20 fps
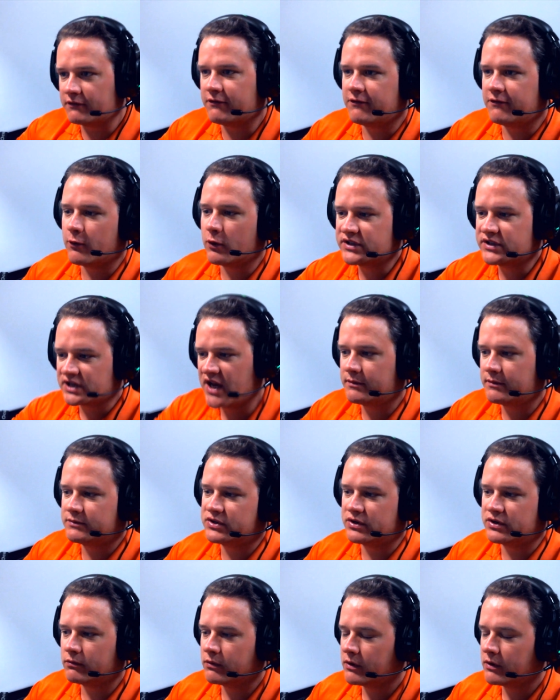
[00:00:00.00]
4 times in
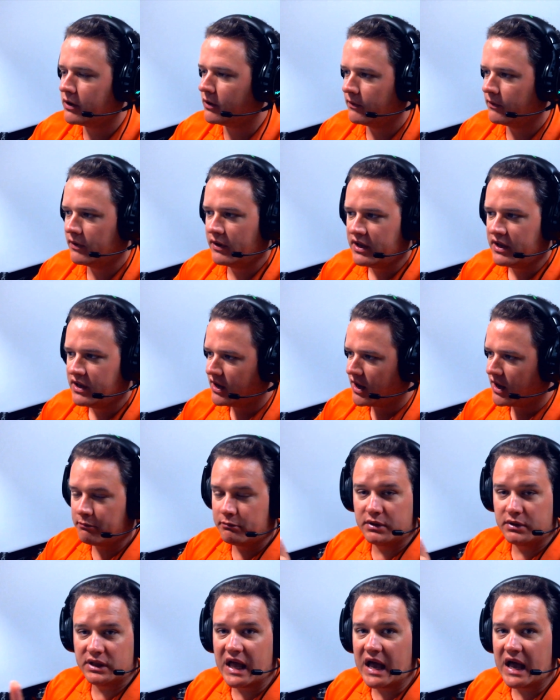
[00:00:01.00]
a row, I'm
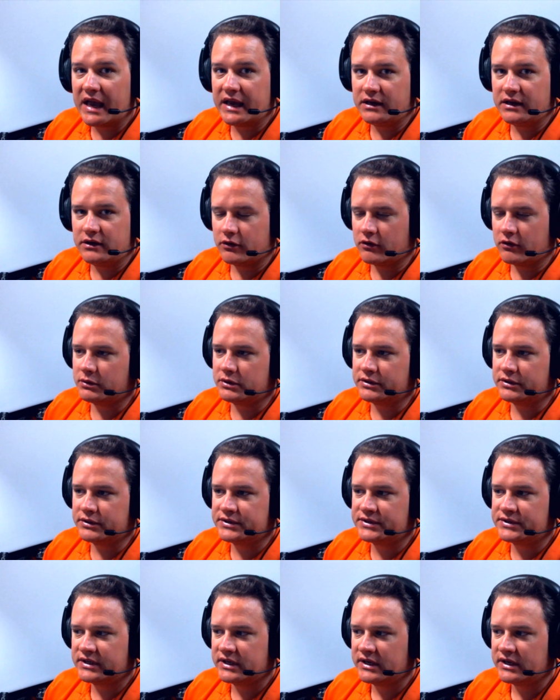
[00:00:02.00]
blind
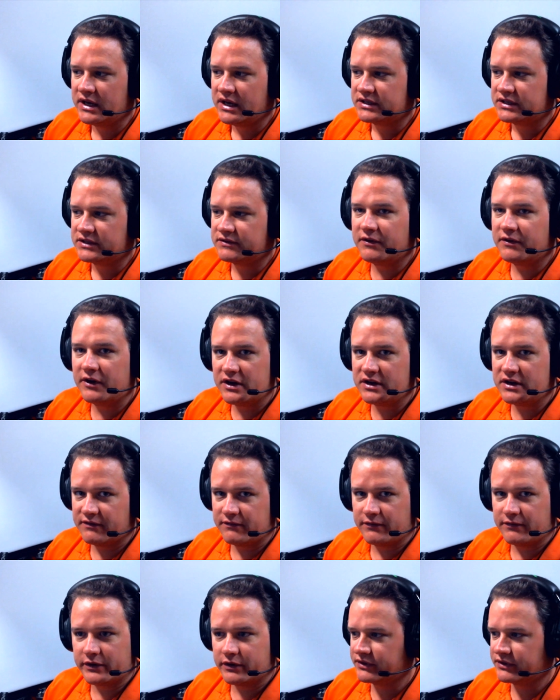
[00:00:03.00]
almost. It's very
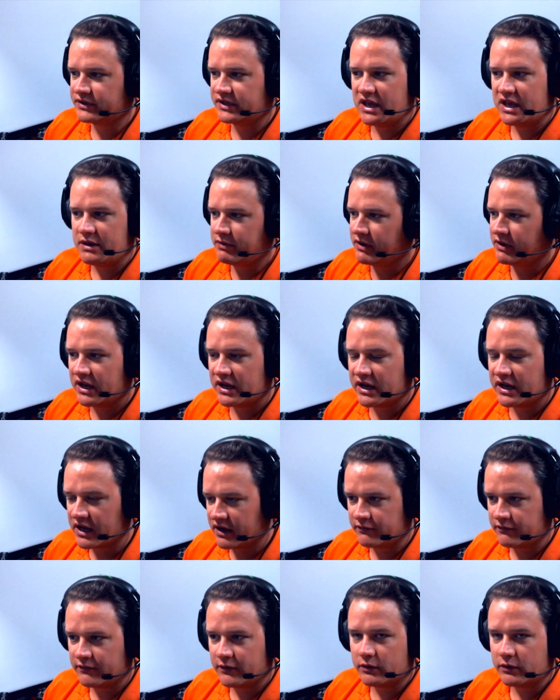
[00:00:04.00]
difficult to keep any kind of
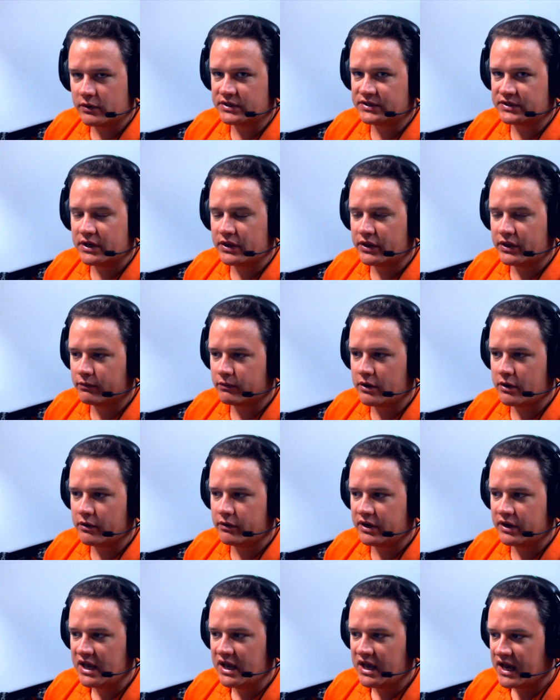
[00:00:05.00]
focus on the
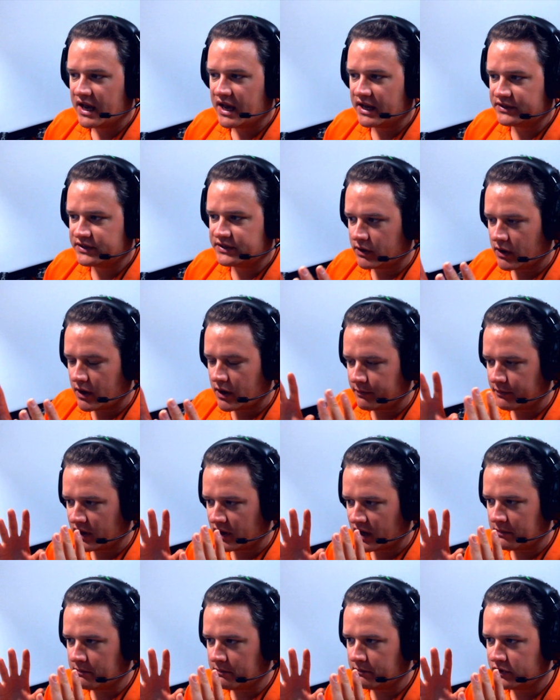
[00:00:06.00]
road. And so
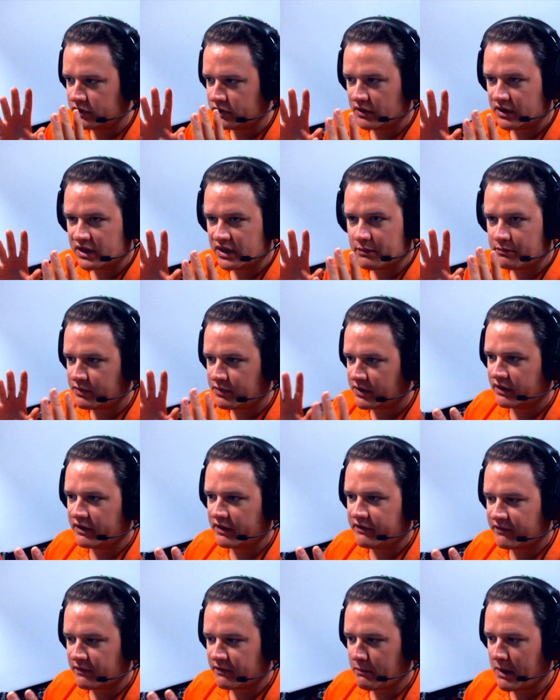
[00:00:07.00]
I'm doing it purely
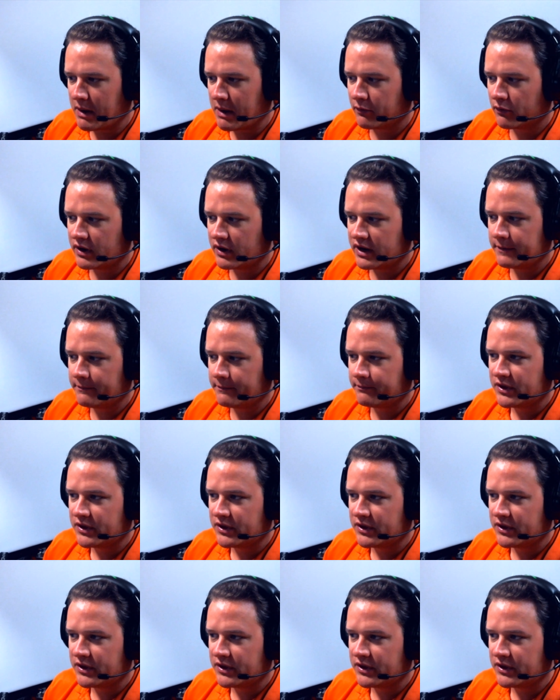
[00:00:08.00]
from memory.